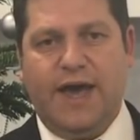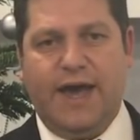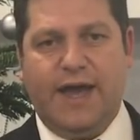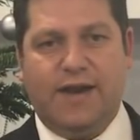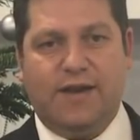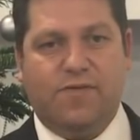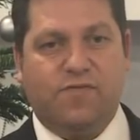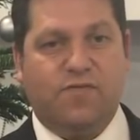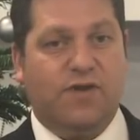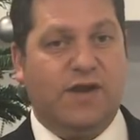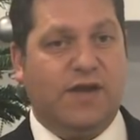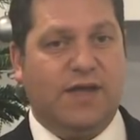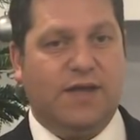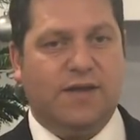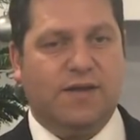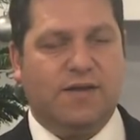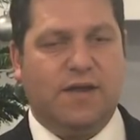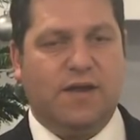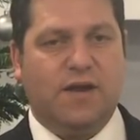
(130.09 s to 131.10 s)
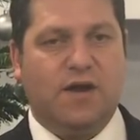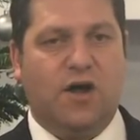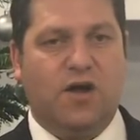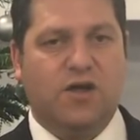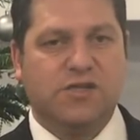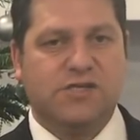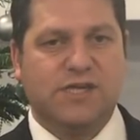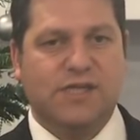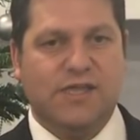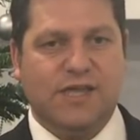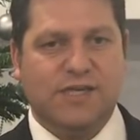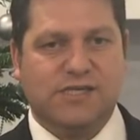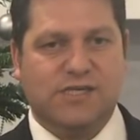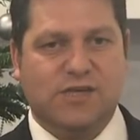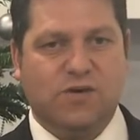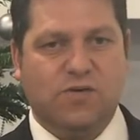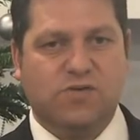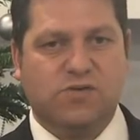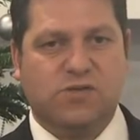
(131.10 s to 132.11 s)
and really enhancing their
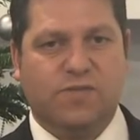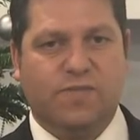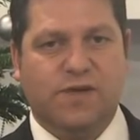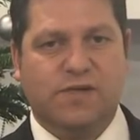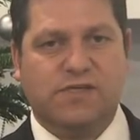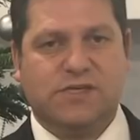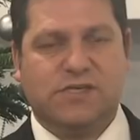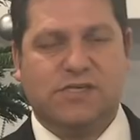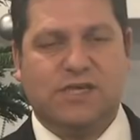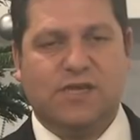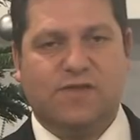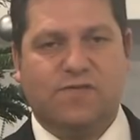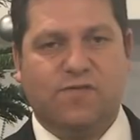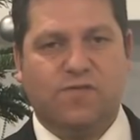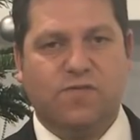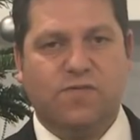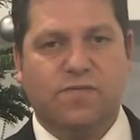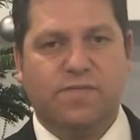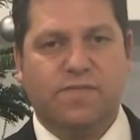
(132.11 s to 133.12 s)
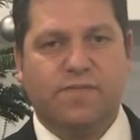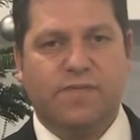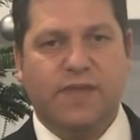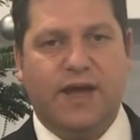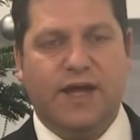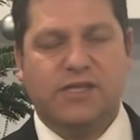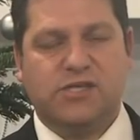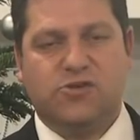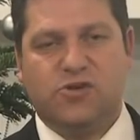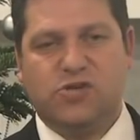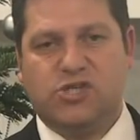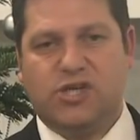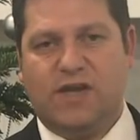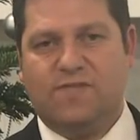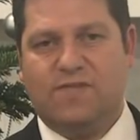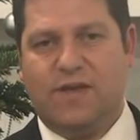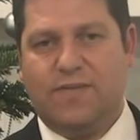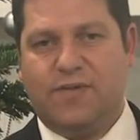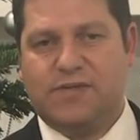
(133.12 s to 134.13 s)
skills to be successful and to
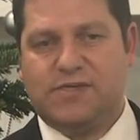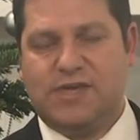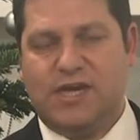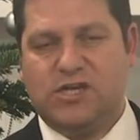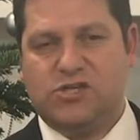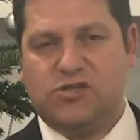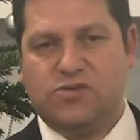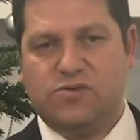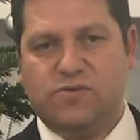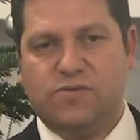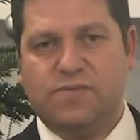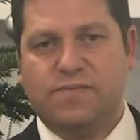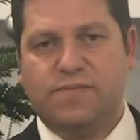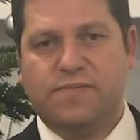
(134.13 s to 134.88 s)
achieve their potential.